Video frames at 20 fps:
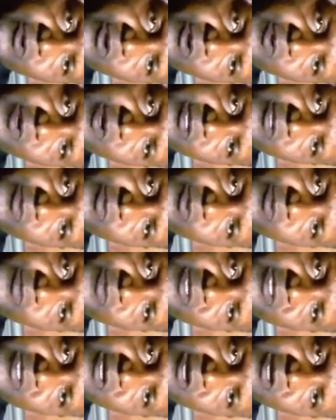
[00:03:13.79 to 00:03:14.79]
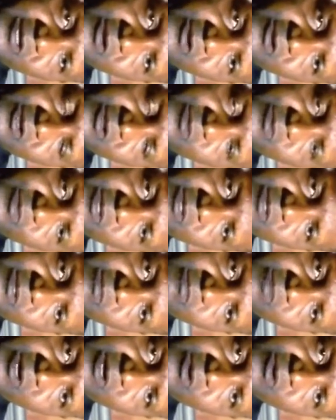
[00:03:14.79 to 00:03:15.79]
will come and develop this our economy,
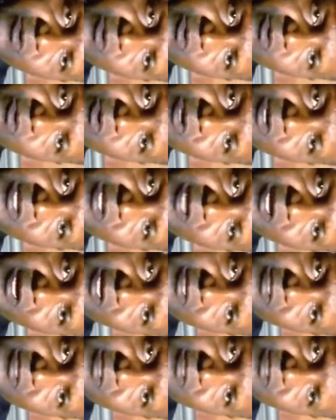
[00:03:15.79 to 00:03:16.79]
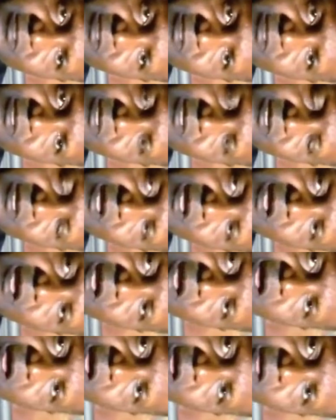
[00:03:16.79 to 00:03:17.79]
but only us.
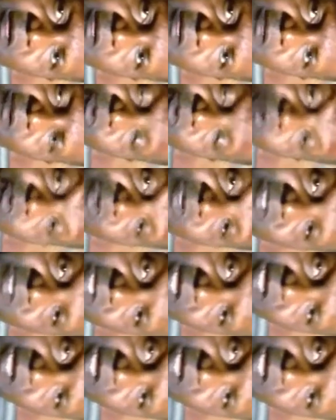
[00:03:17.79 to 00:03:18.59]
And when we